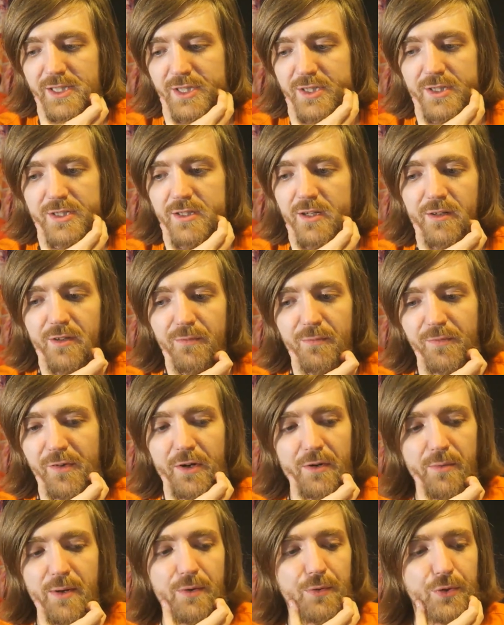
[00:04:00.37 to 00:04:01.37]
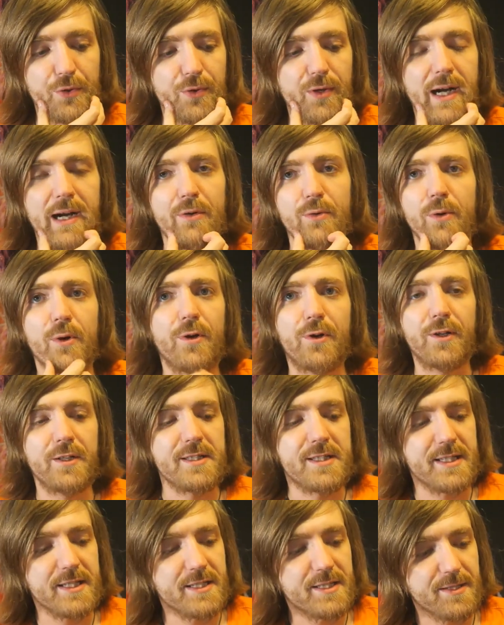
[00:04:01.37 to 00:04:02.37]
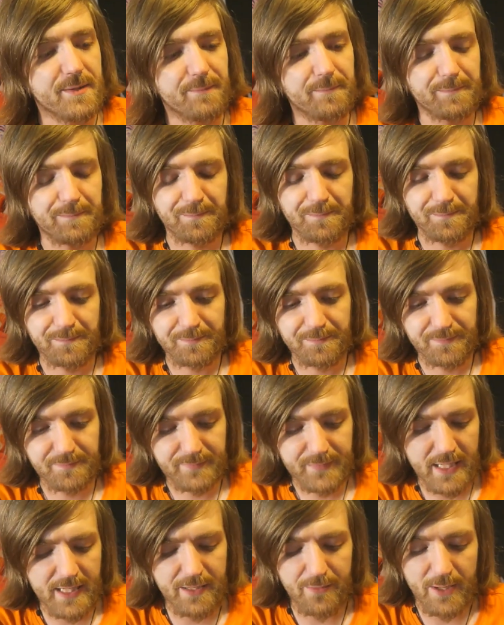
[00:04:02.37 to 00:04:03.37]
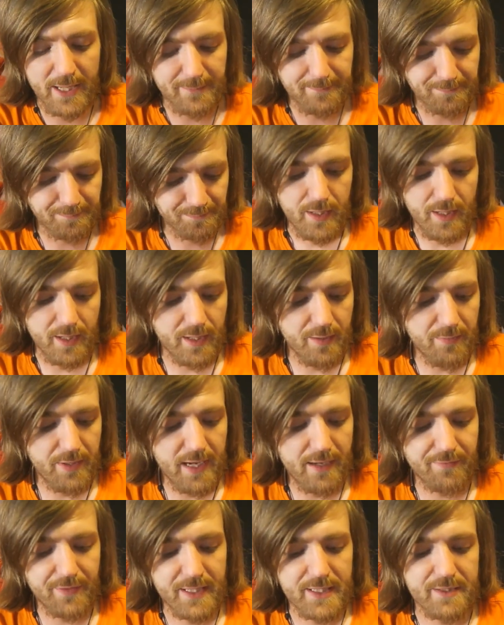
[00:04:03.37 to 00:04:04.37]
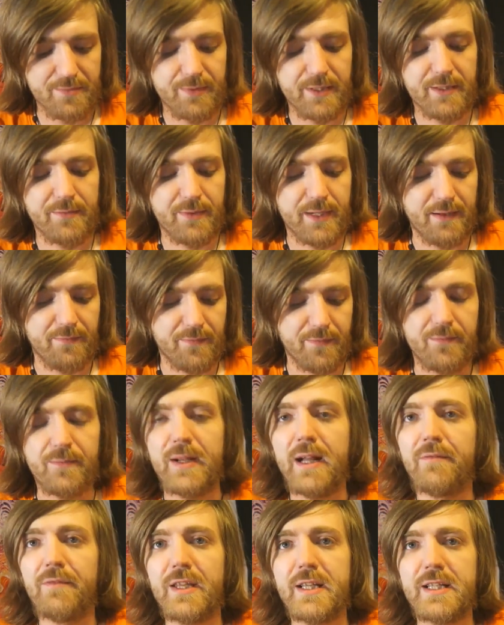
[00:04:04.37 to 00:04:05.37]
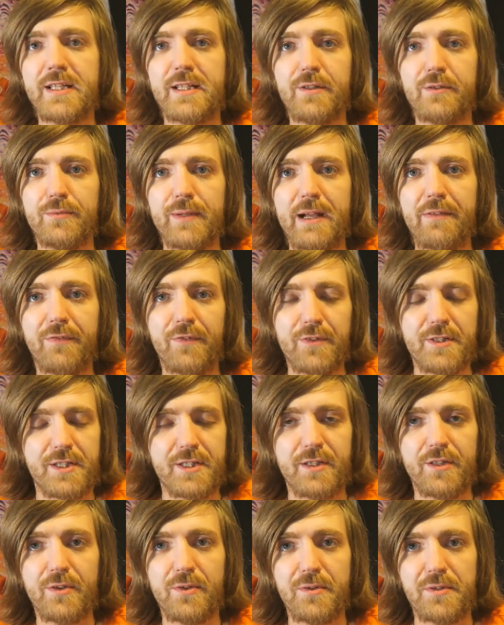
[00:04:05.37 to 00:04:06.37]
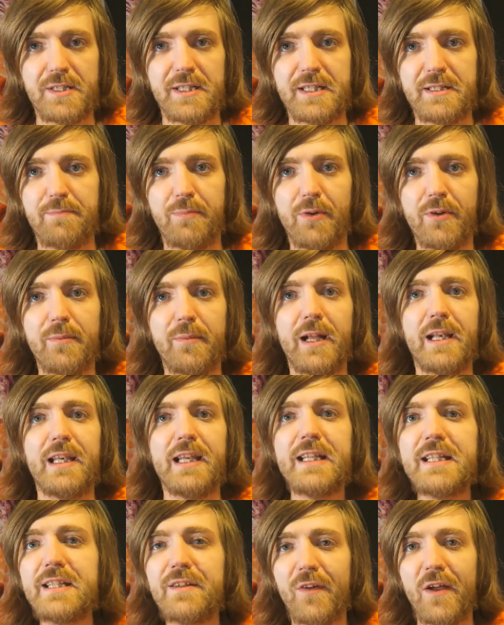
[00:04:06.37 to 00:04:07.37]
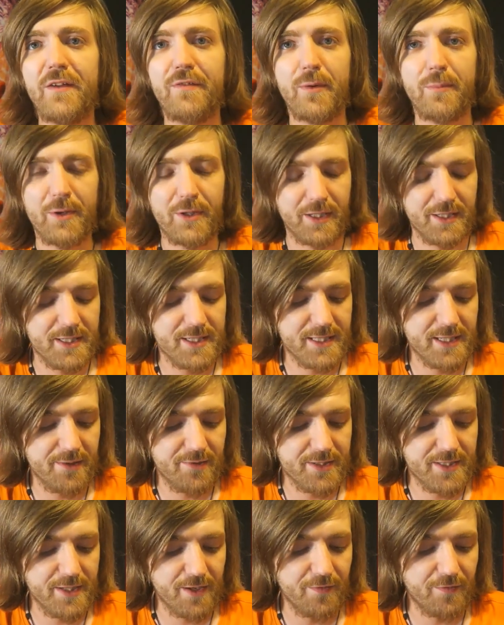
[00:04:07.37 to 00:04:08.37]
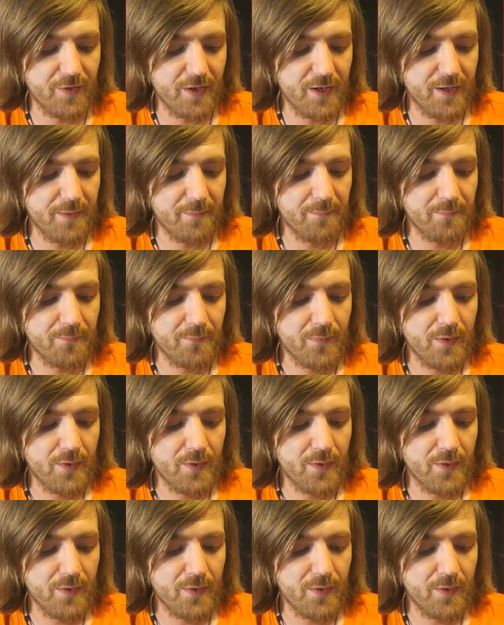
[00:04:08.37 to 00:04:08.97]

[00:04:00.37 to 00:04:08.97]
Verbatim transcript: uh, it's just not very well thought out or consistent. Anyway, uh, then we have this. We, we, have, we have this little reference to The Horse and His Boy, my least favourite book in the series so far.